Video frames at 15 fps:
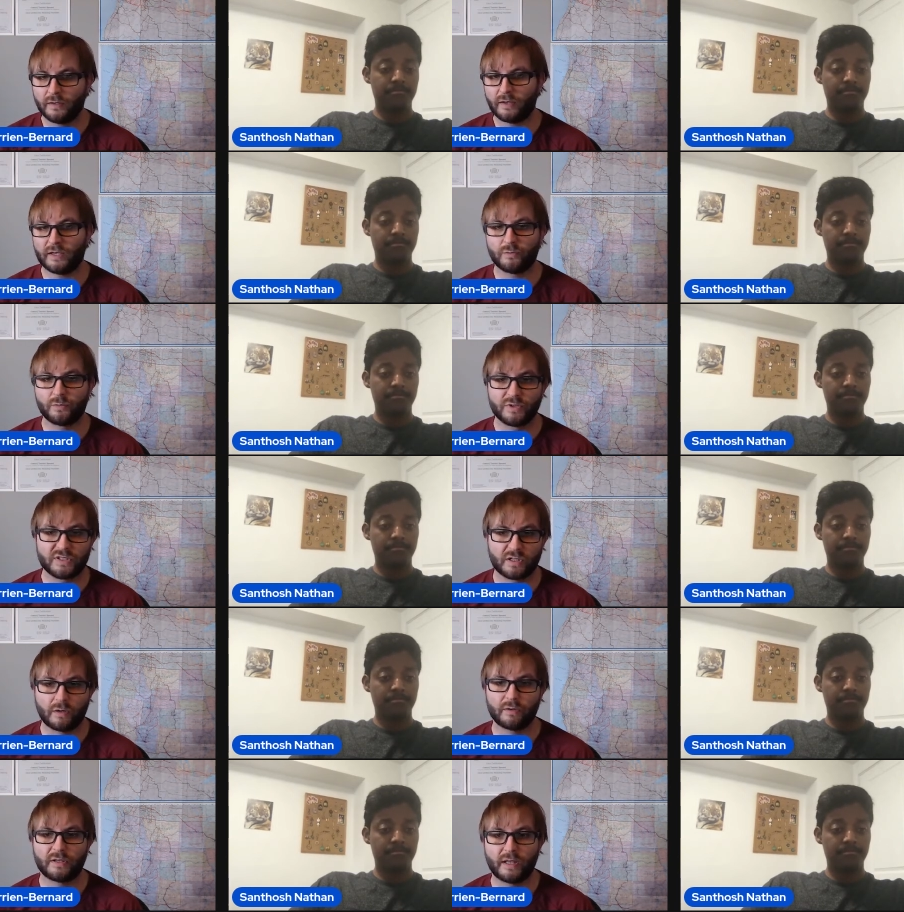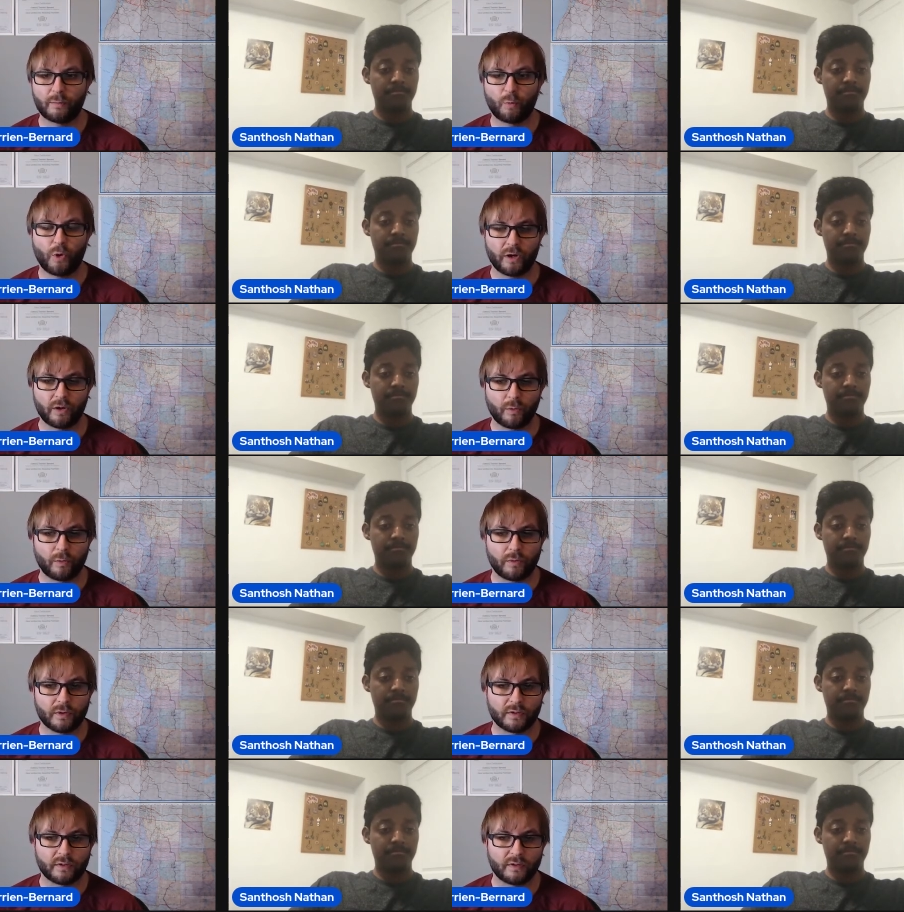Speaker 1: as we saw with that
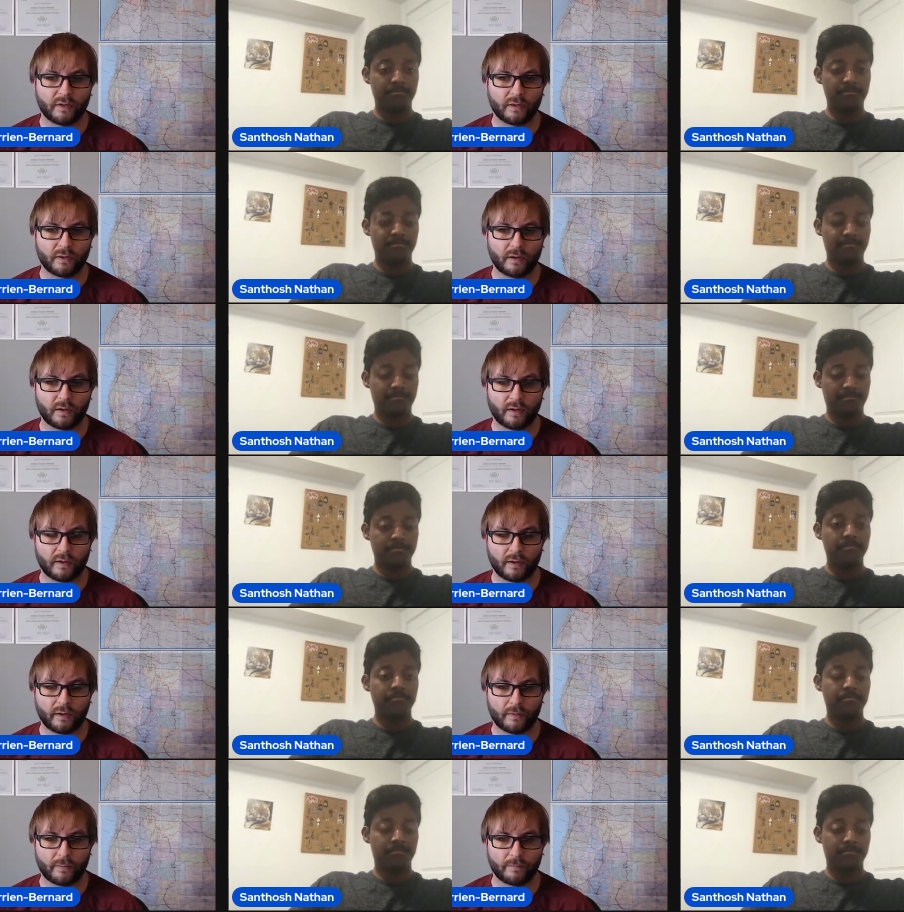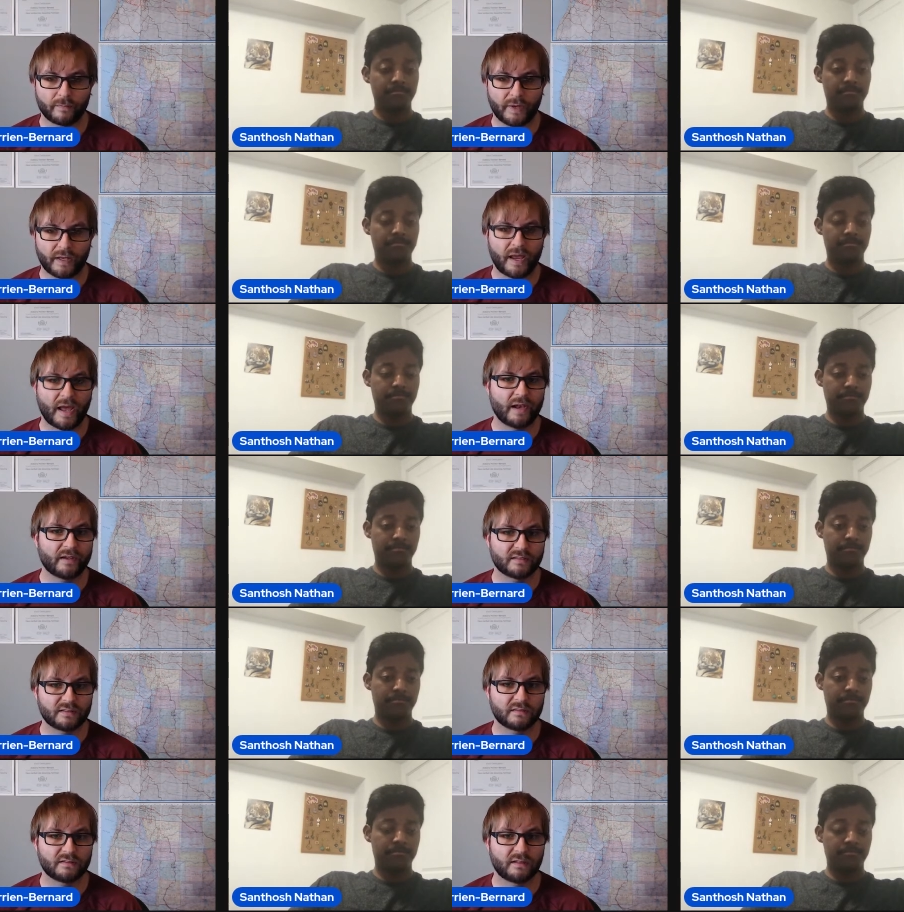Bridlewood uh,
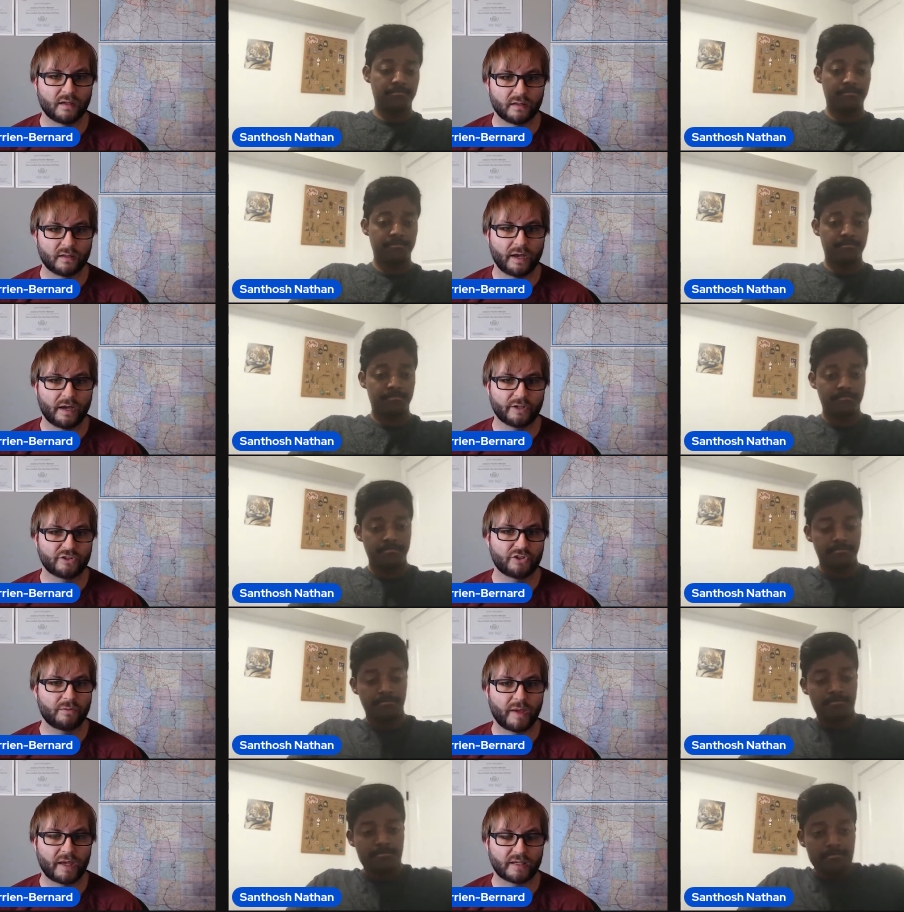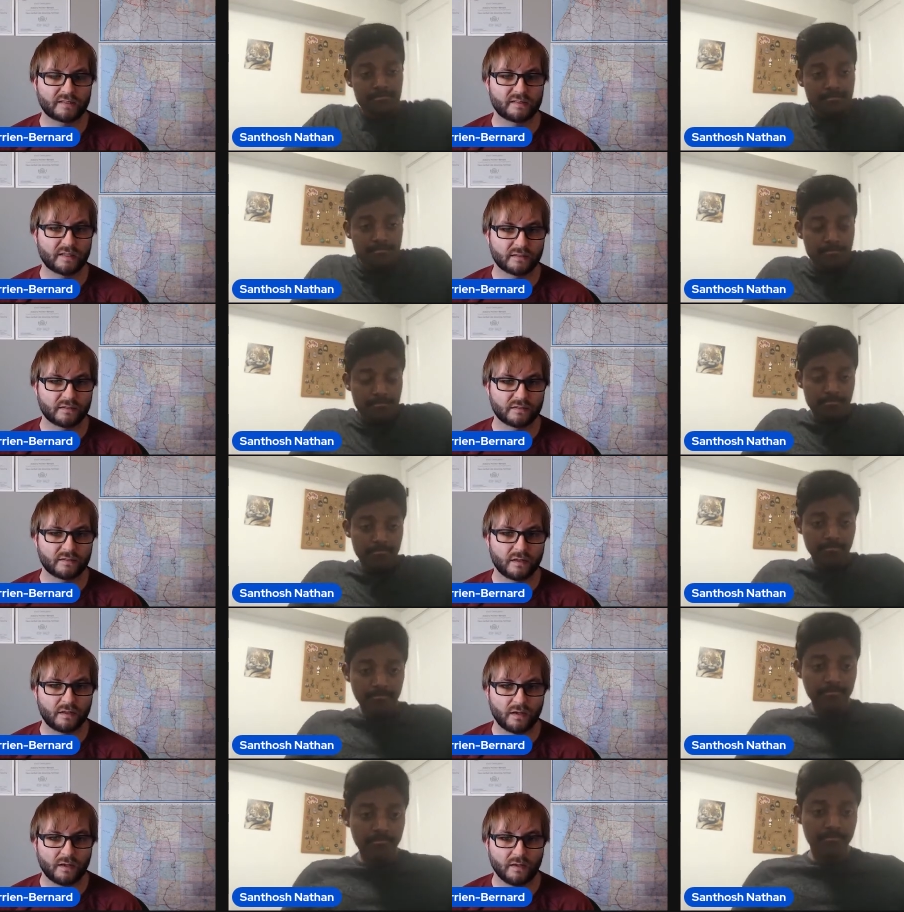analysis, they, they actually make sense
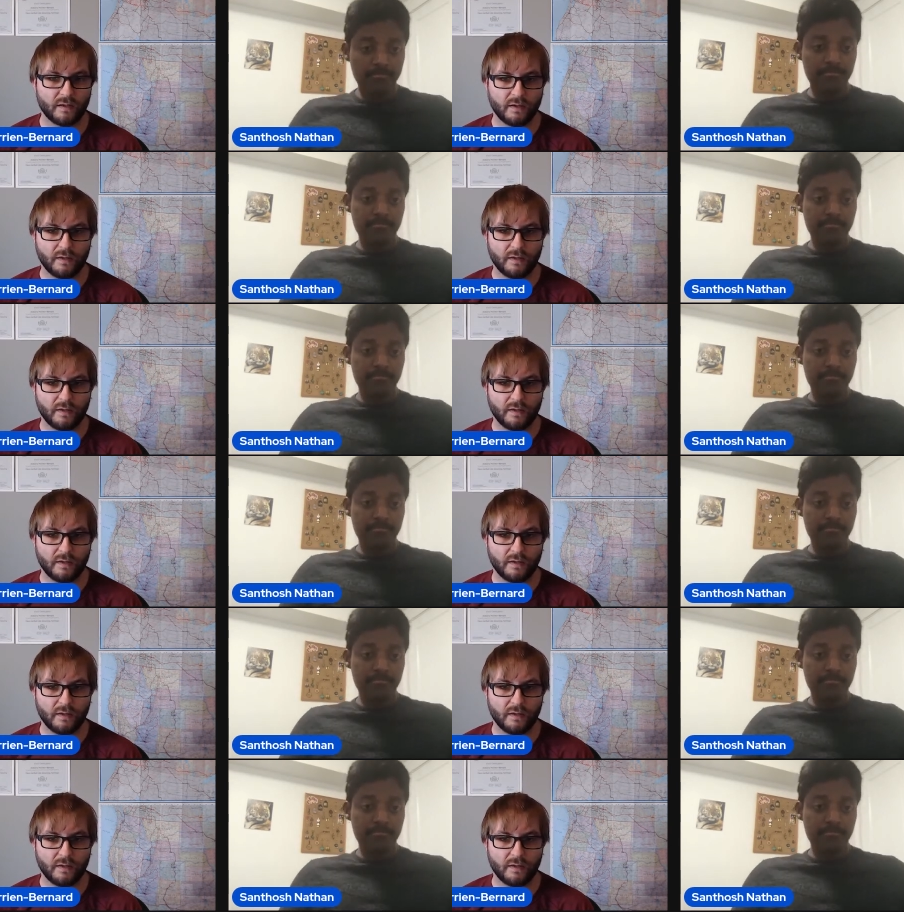today.